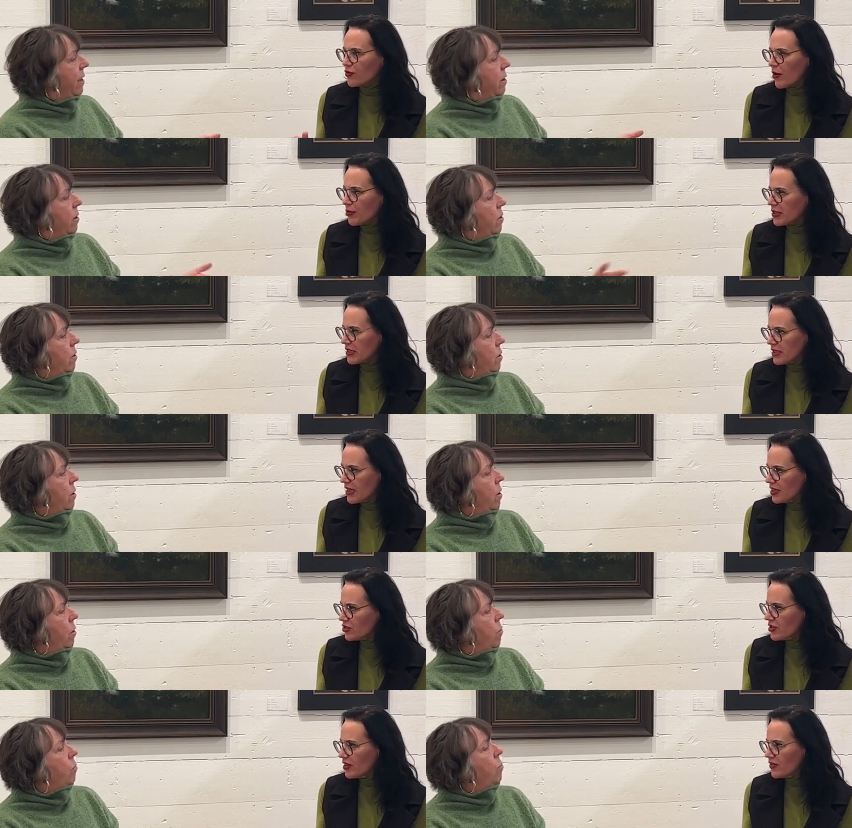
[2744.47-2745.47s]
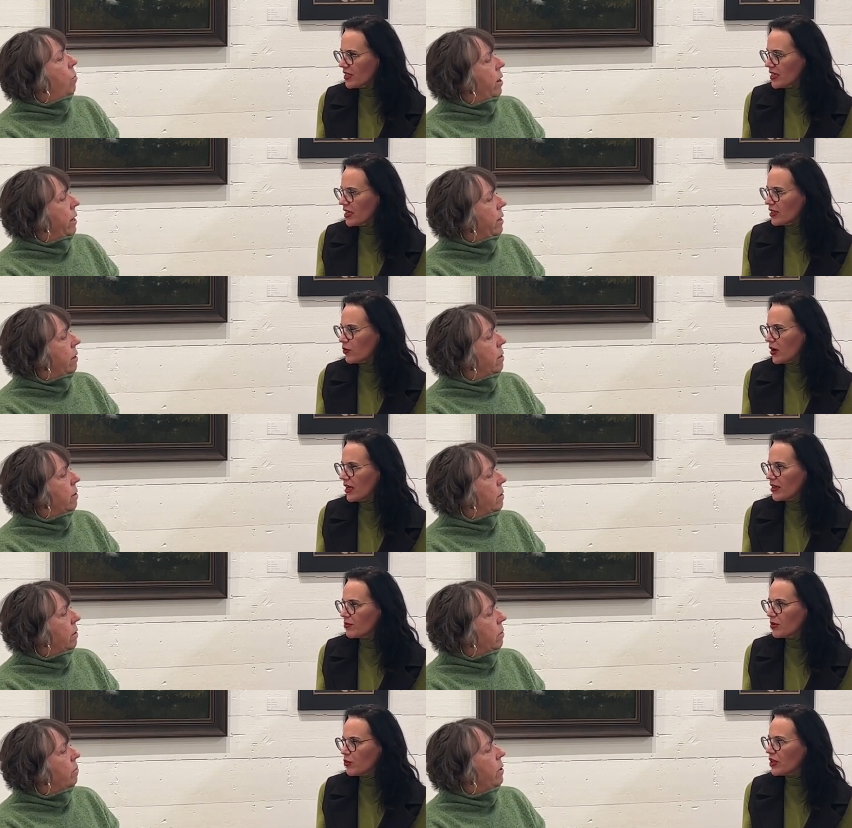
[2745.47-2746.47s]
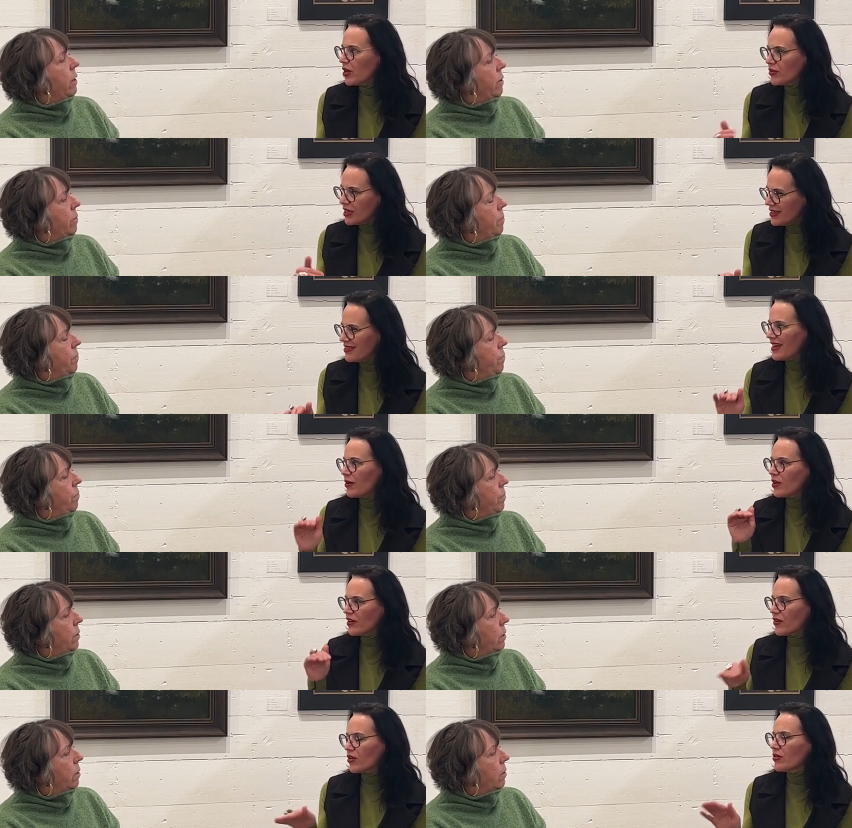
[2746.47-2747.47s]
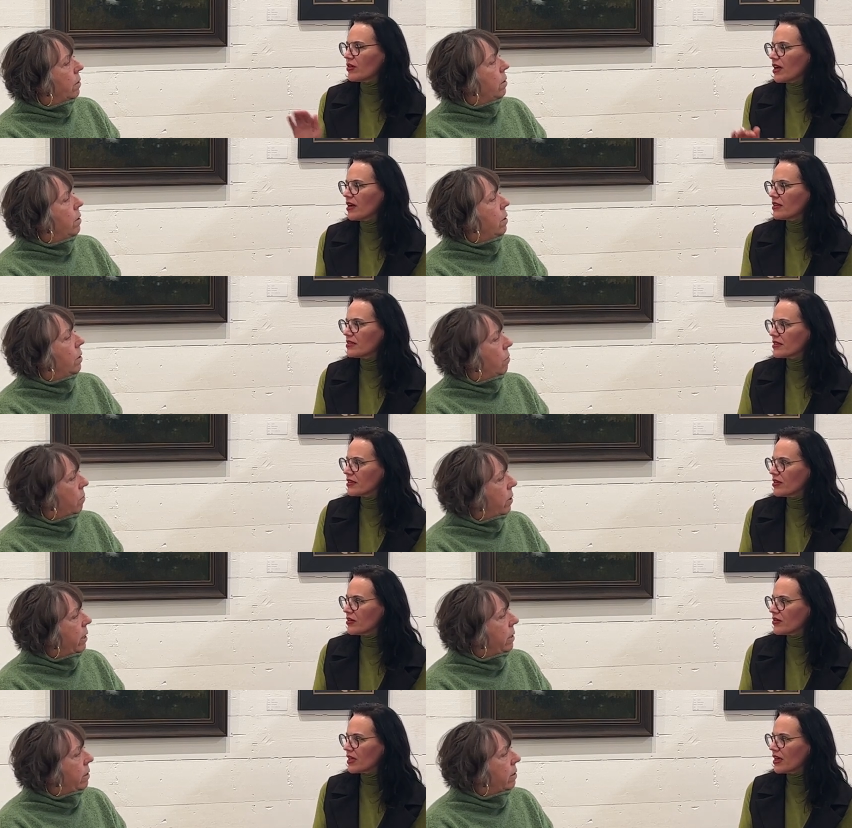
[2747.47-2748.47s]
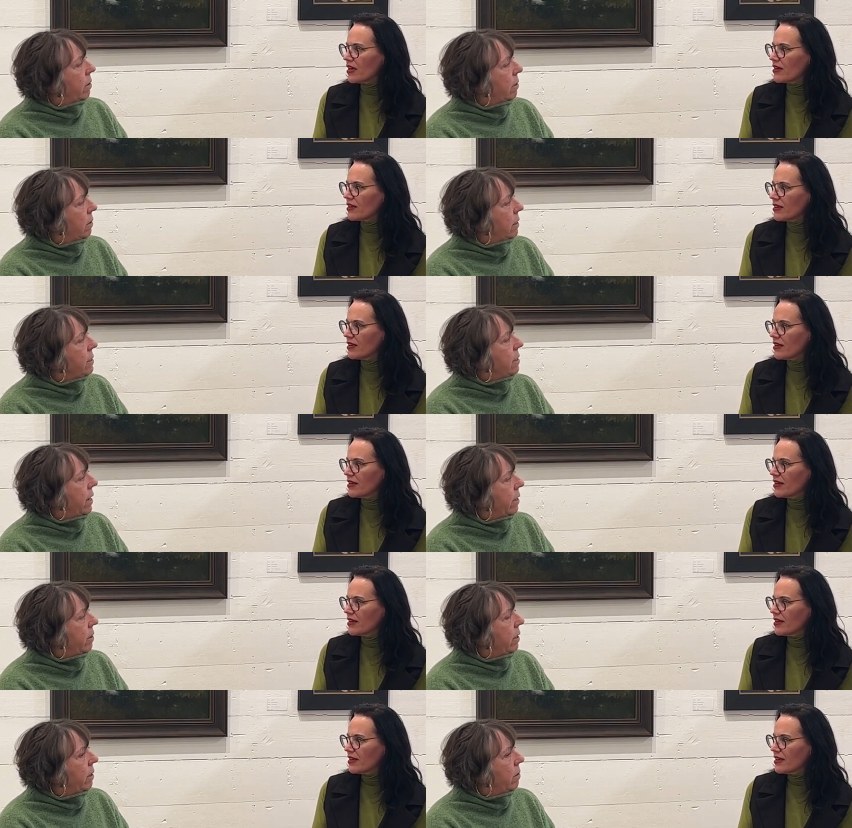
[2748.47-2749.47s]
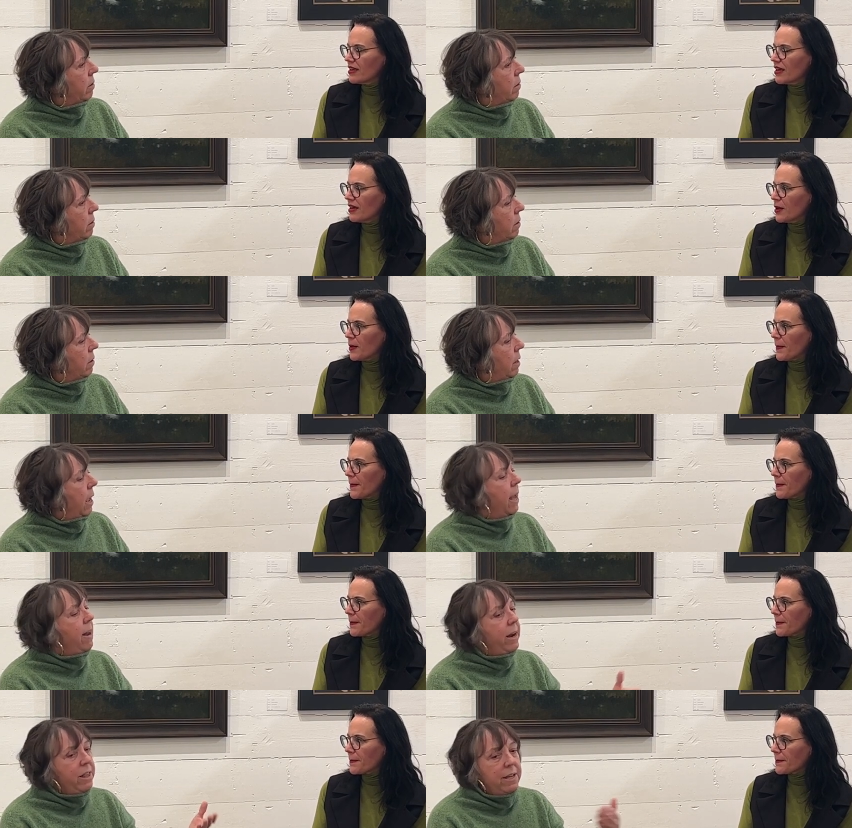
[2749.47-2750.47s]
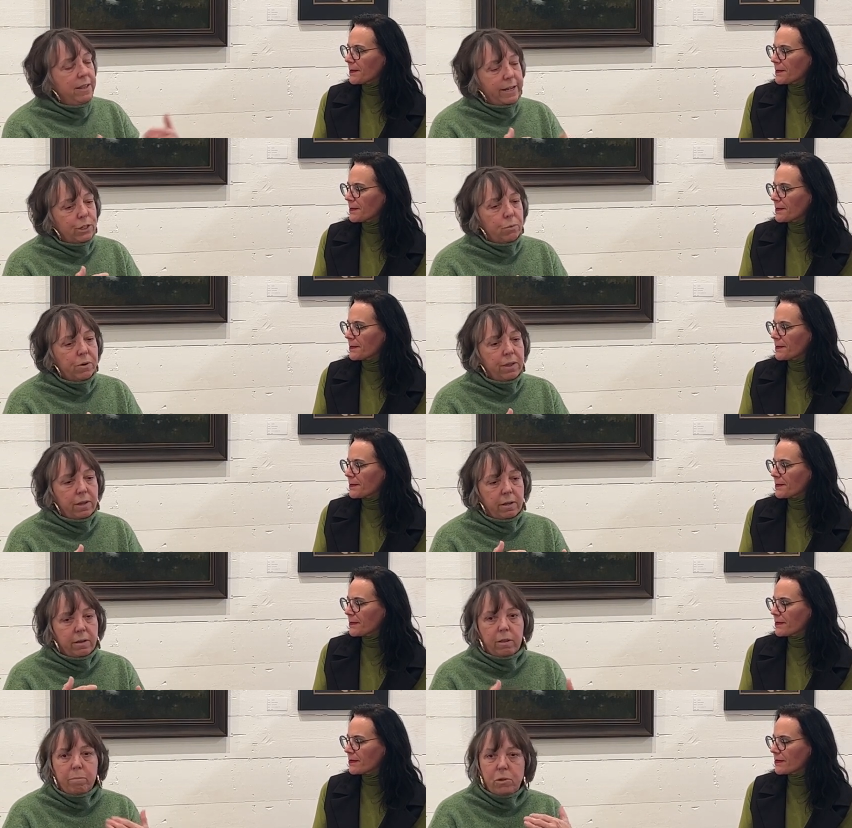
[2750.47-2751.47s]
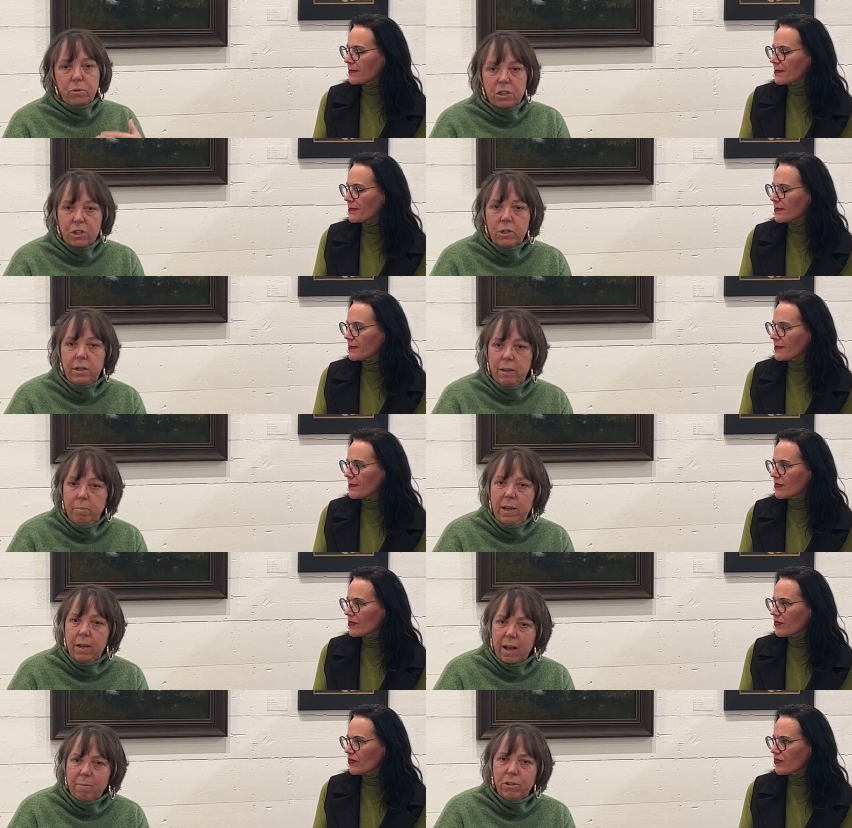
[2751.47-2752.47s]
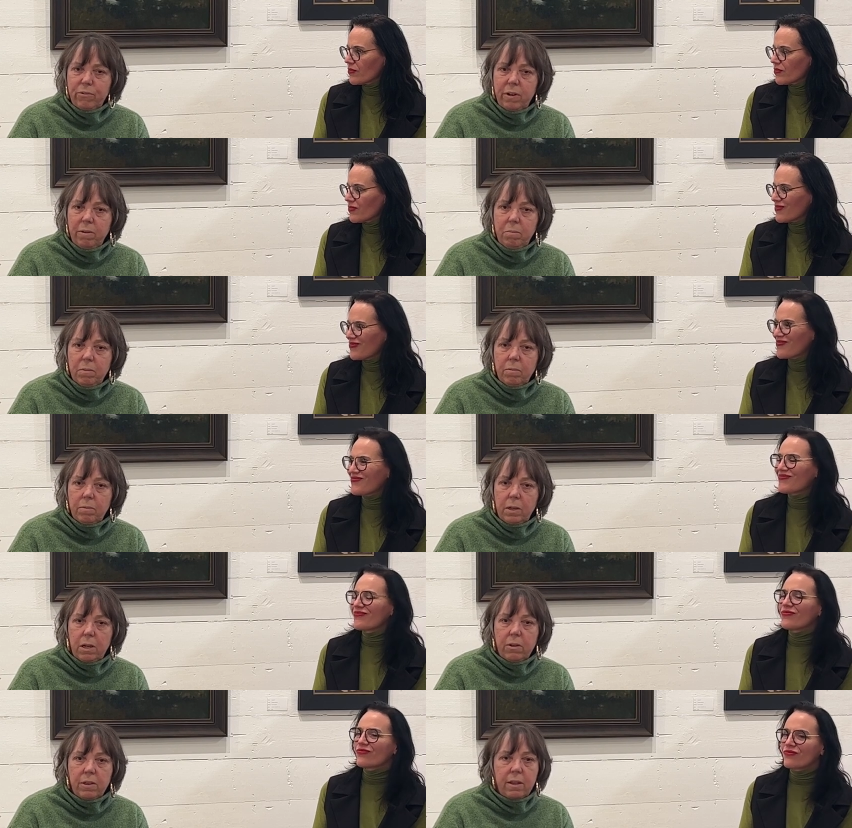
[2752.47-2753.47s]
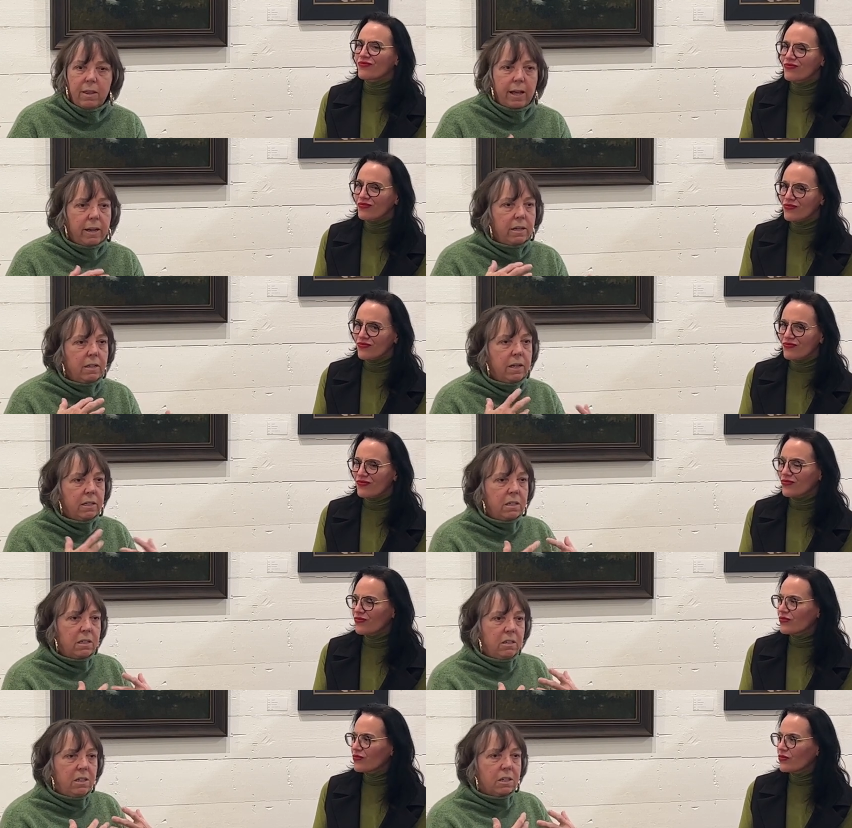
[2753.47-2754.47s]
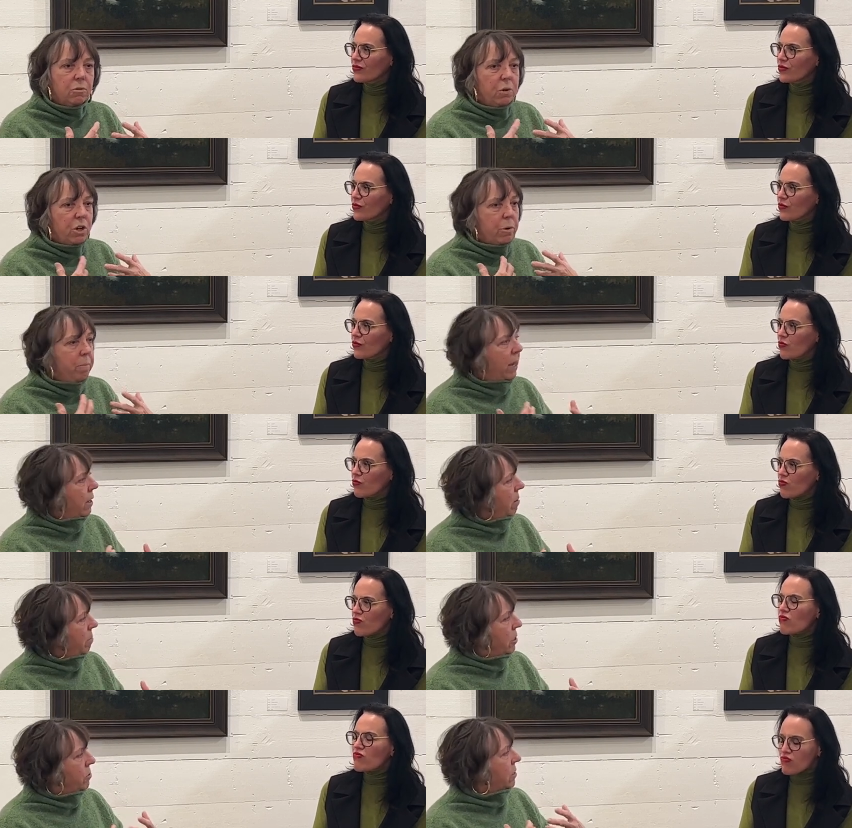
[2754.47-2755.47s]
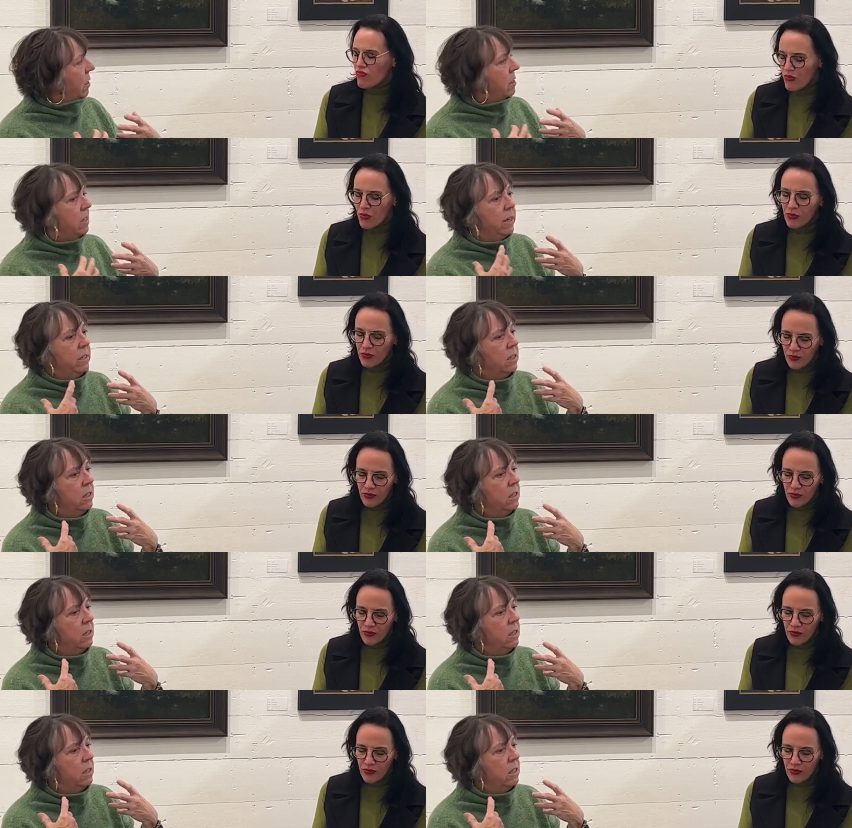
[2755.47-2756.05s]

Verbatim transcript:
Speaker 1: representation of it right. in any way. But we don't need that. We have our own eyes. Right. Yeah. Exactly.
Speaker 2: And I think that's where the the musician in me comes from. You know that that is, it's just when you're making music, it's